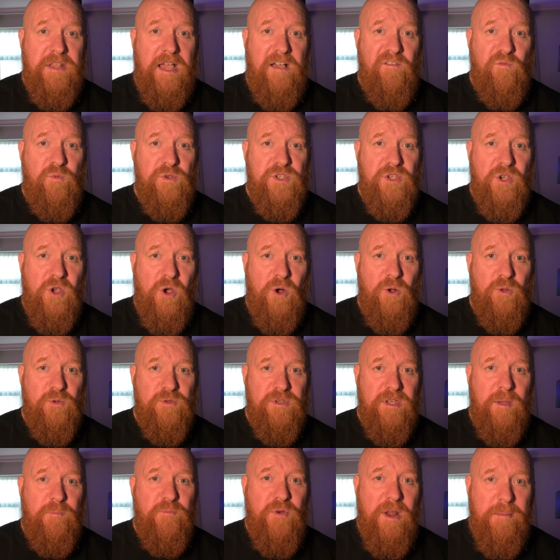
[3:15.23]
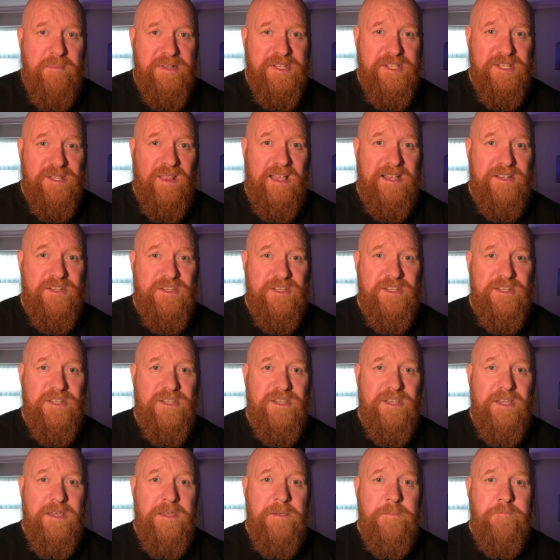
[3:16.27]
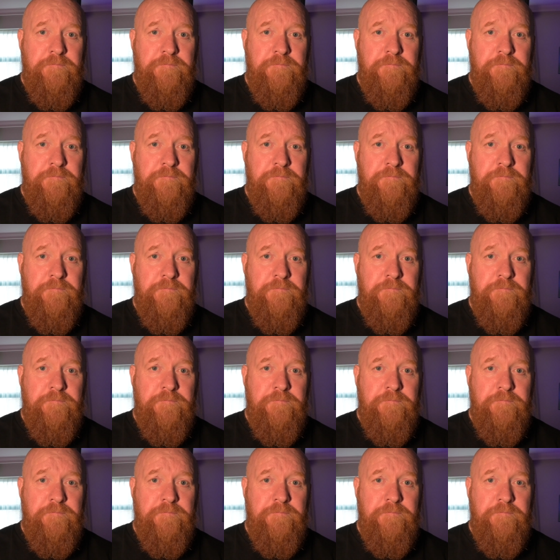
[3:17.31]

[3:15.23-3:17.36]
have what's called a premises license,